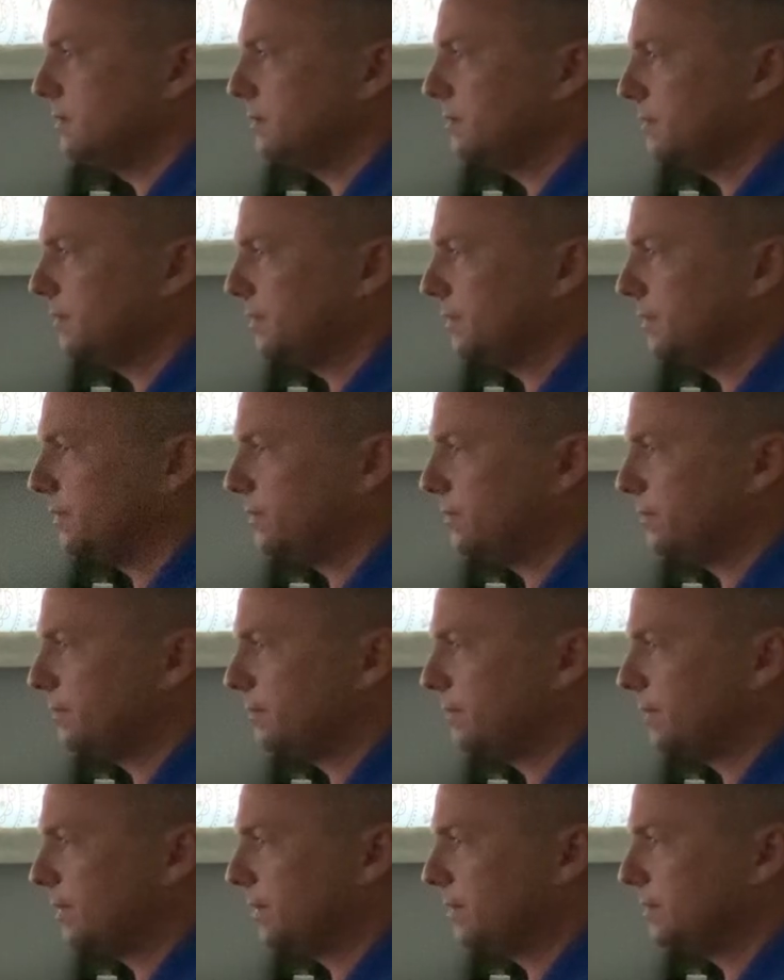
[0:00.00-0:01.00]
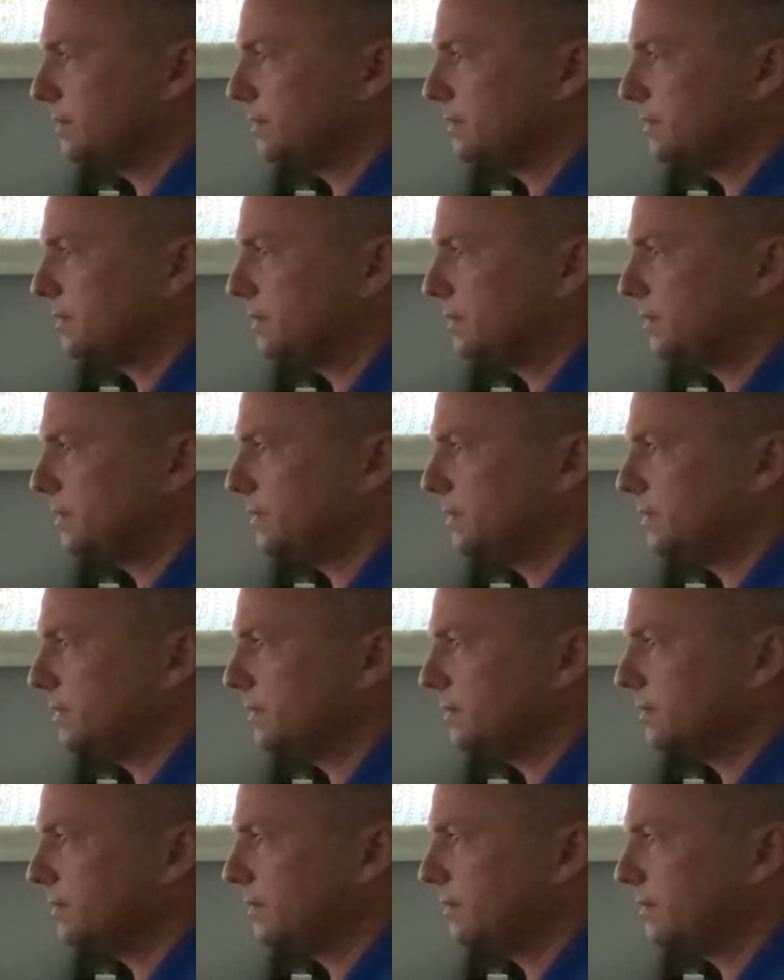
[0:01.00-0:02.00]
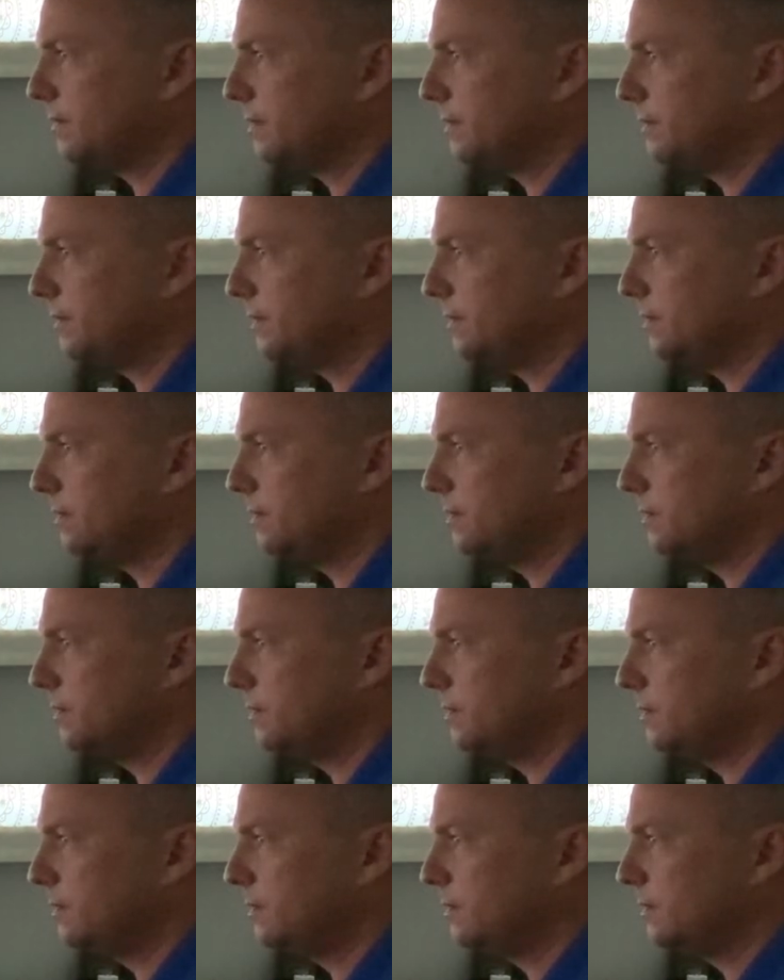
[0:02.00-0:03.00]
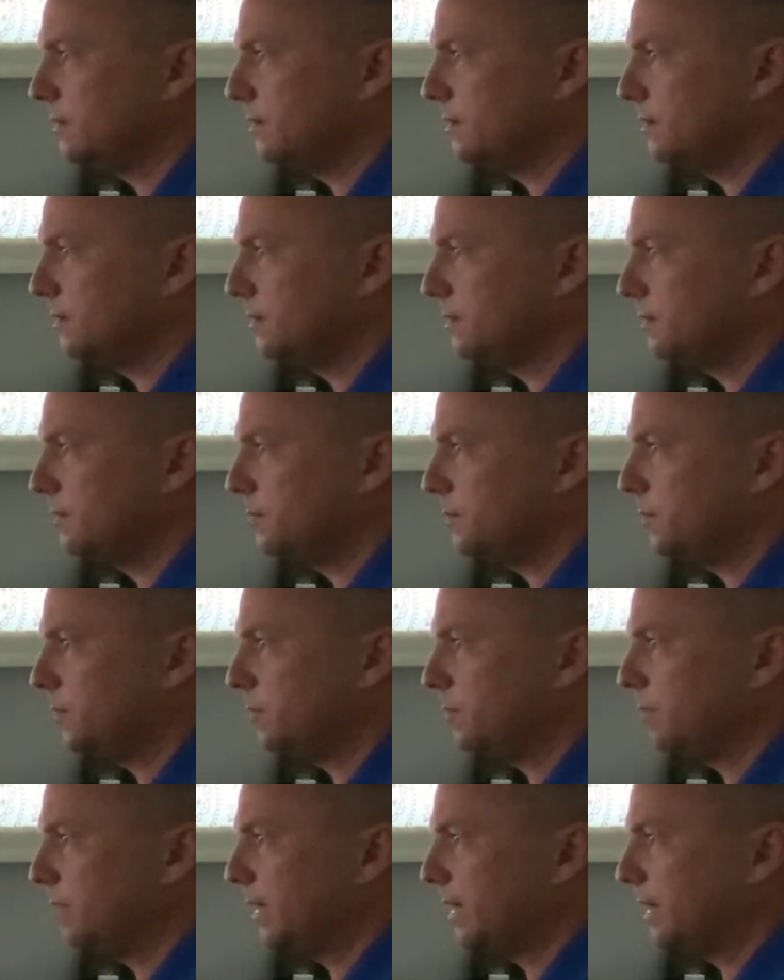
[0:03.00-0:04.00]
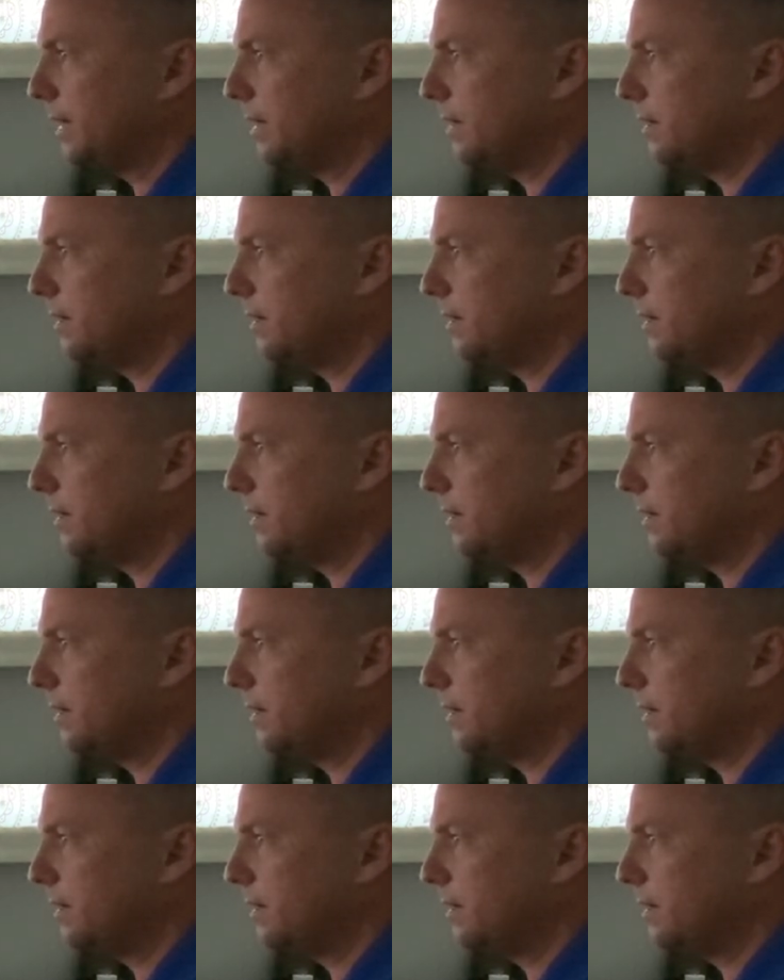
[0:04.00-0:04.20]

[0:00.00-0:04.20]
Go ahead and trim her out just a touch here so I don't have to pull back.